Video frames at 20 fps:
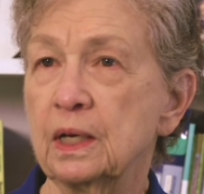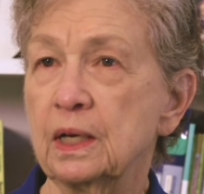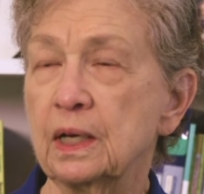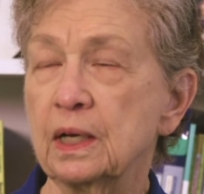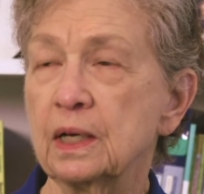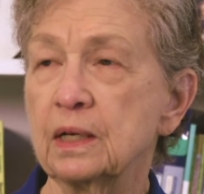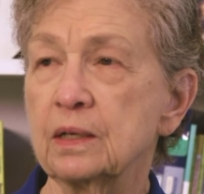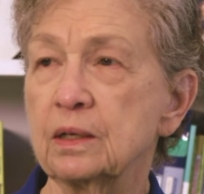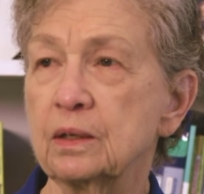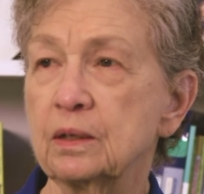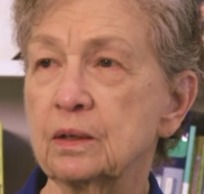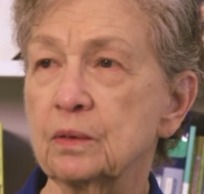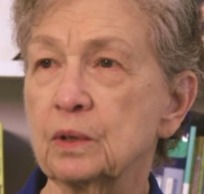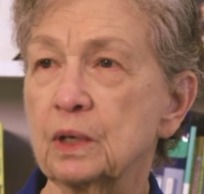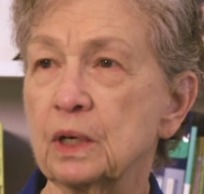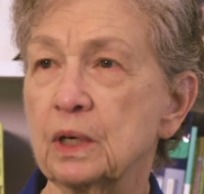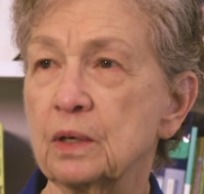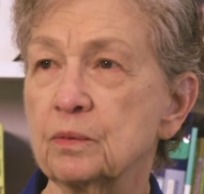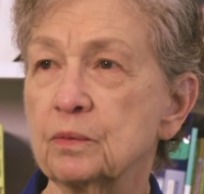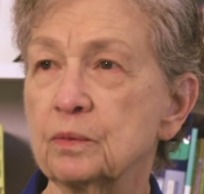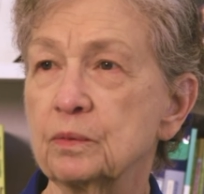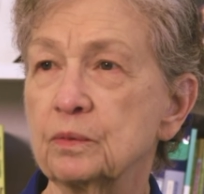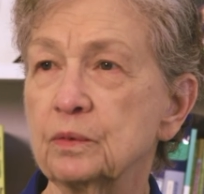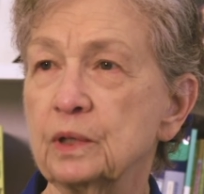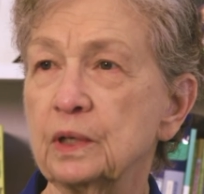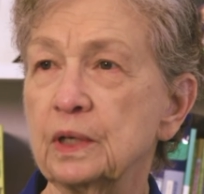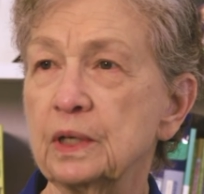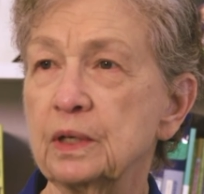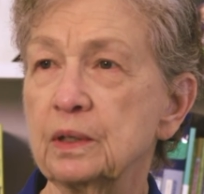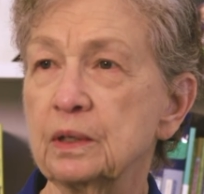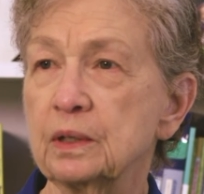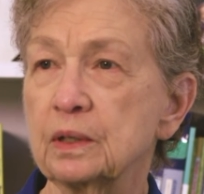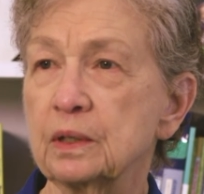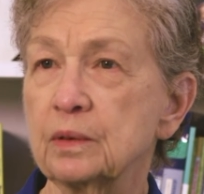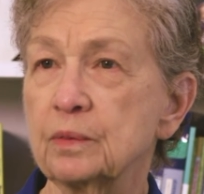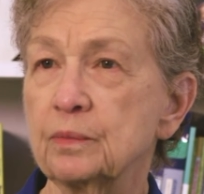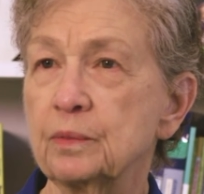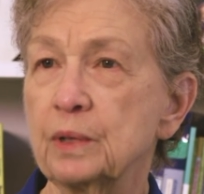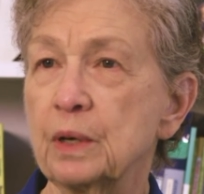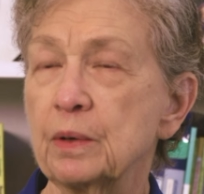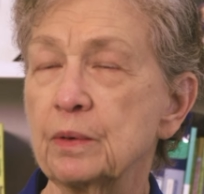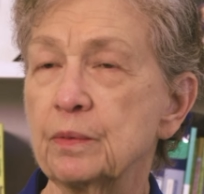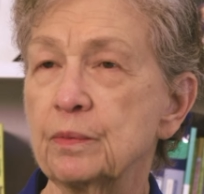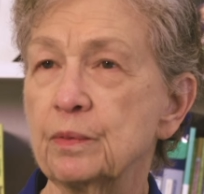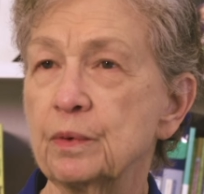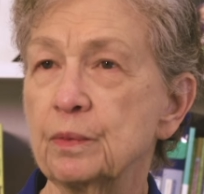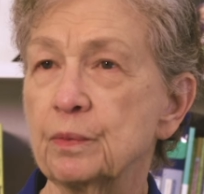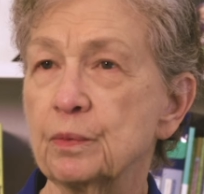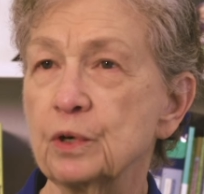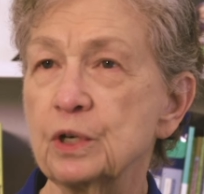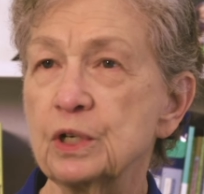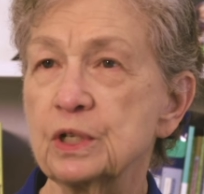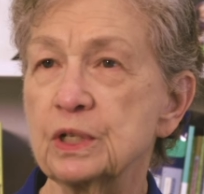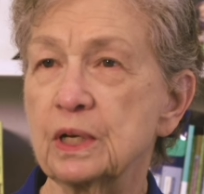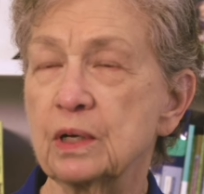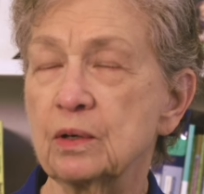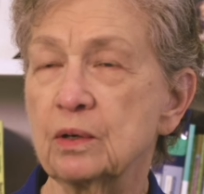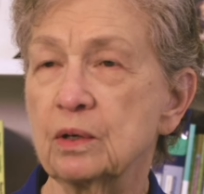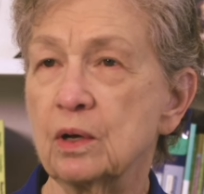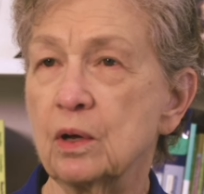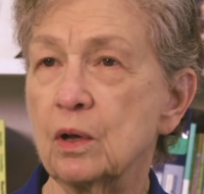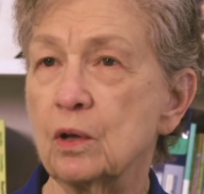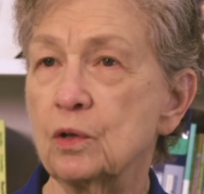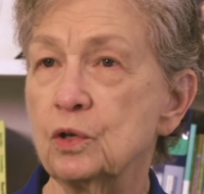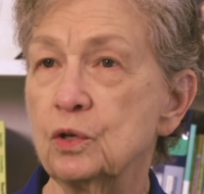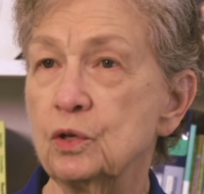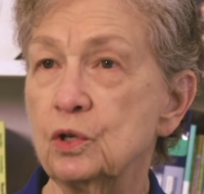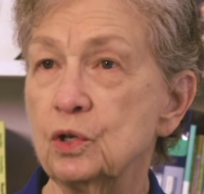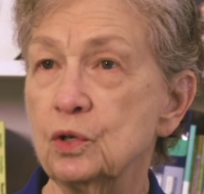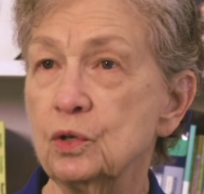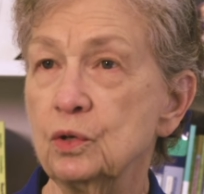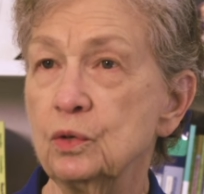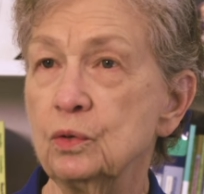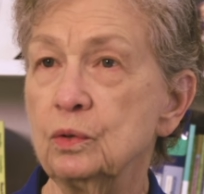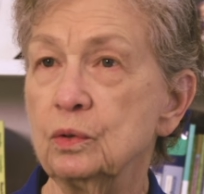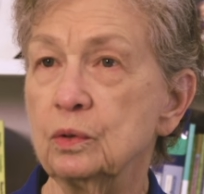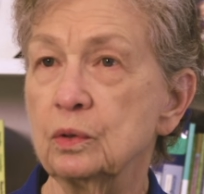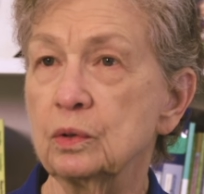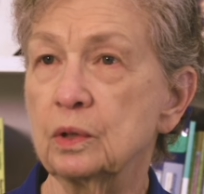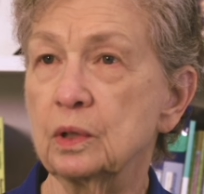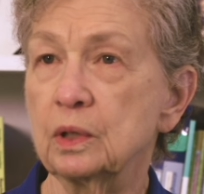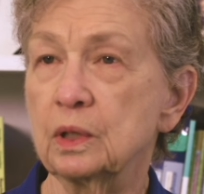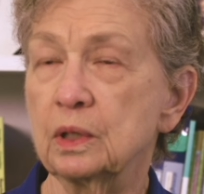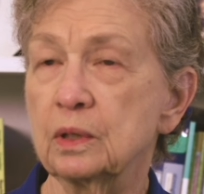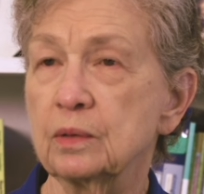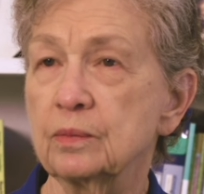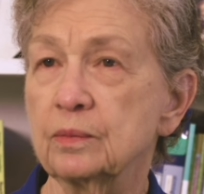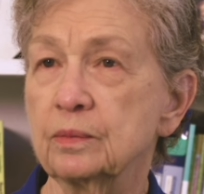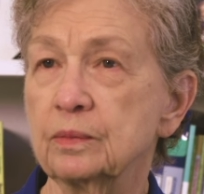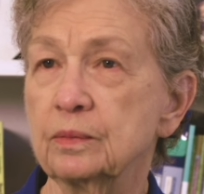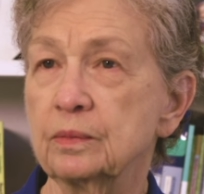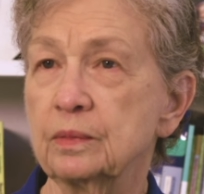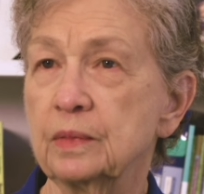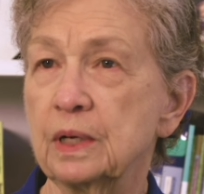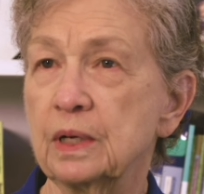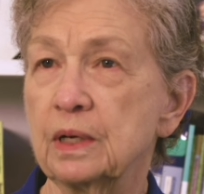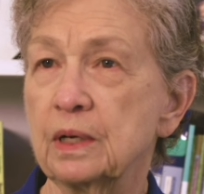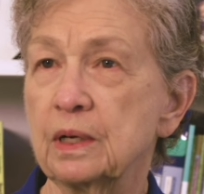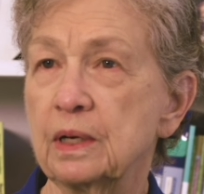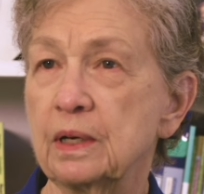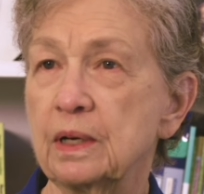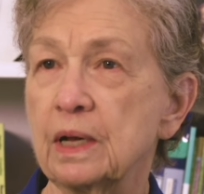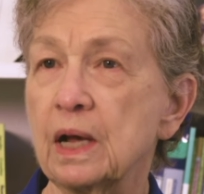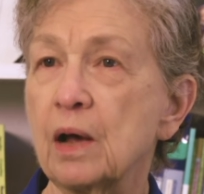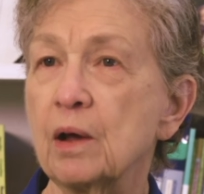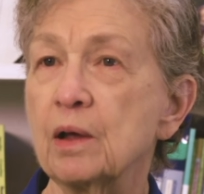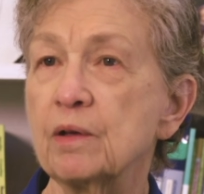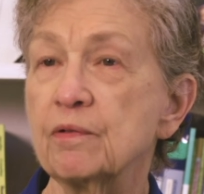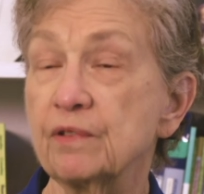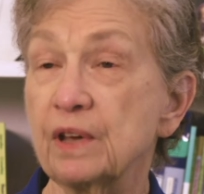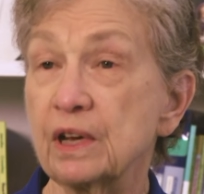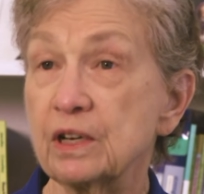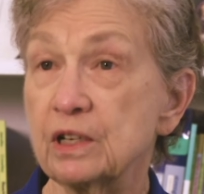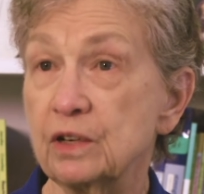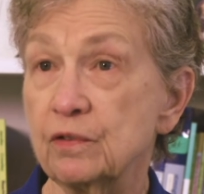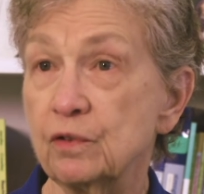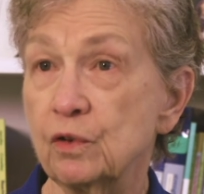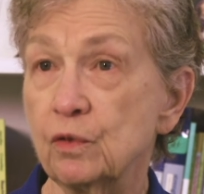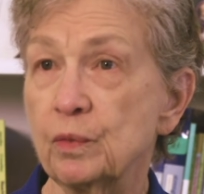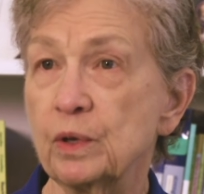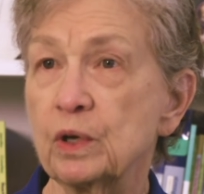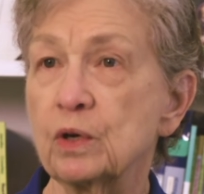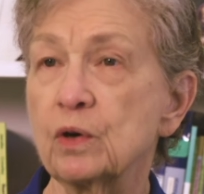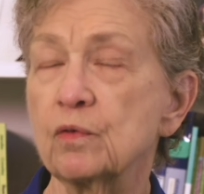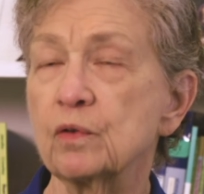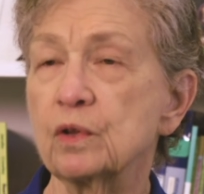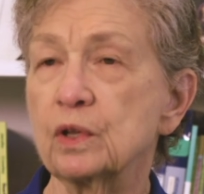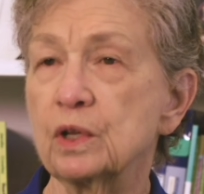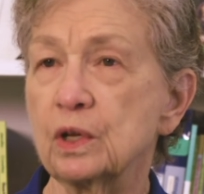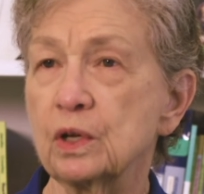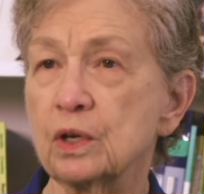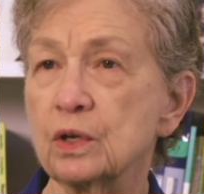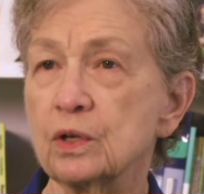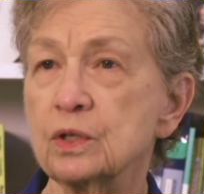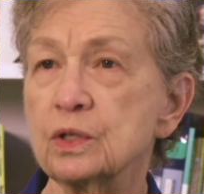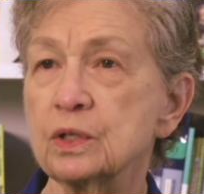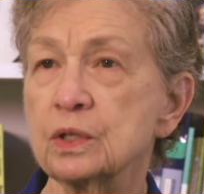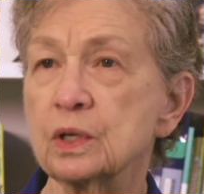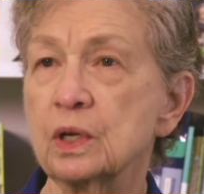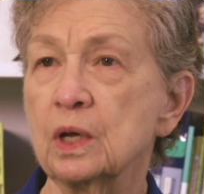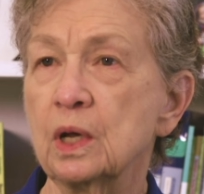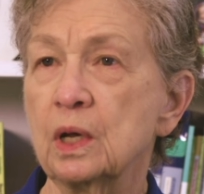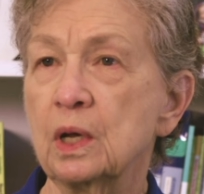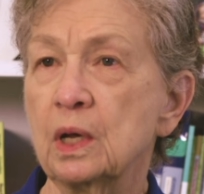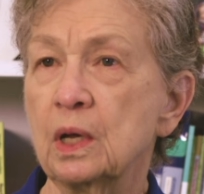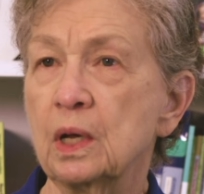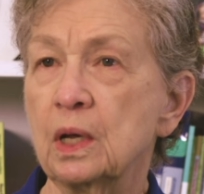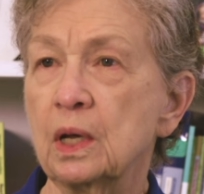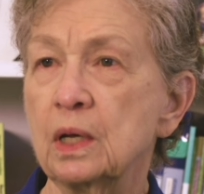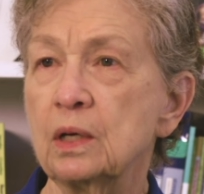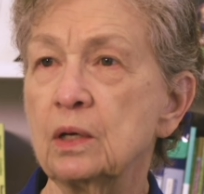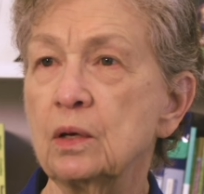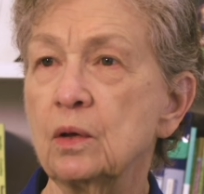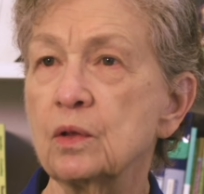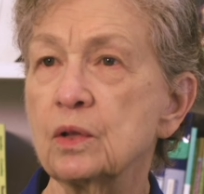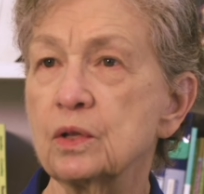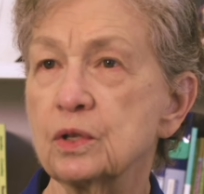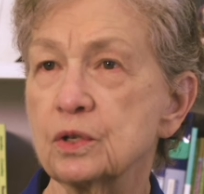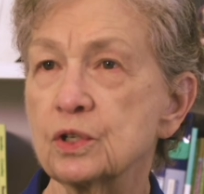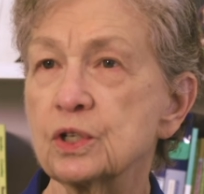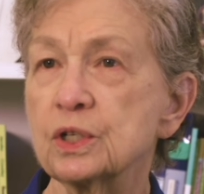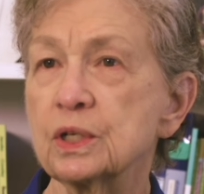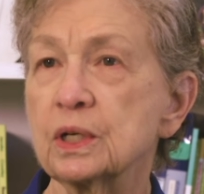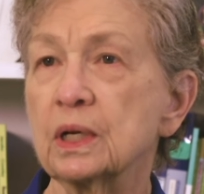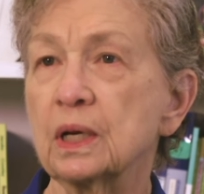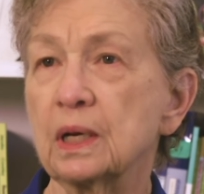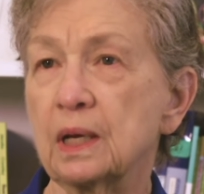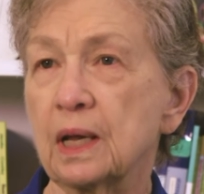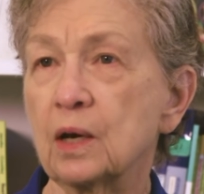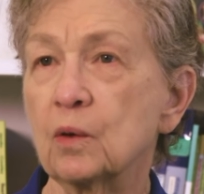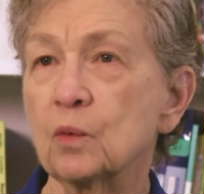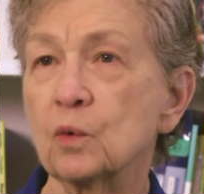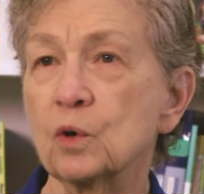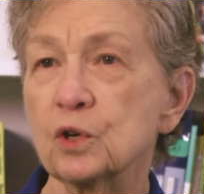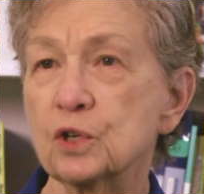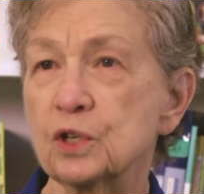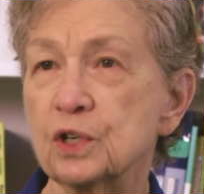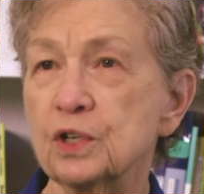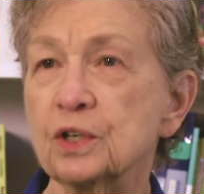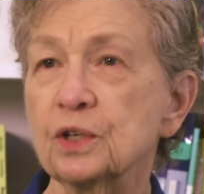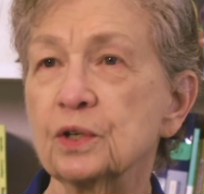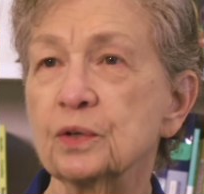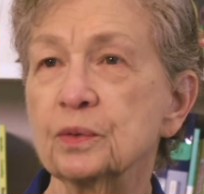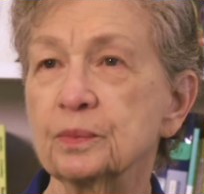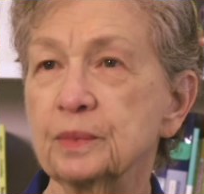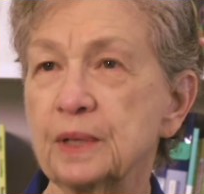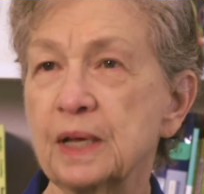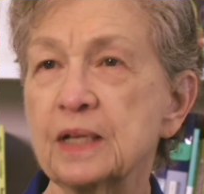And I really appreciate all you do and how effective you've been over the years, and know that there's still a lot of work to do.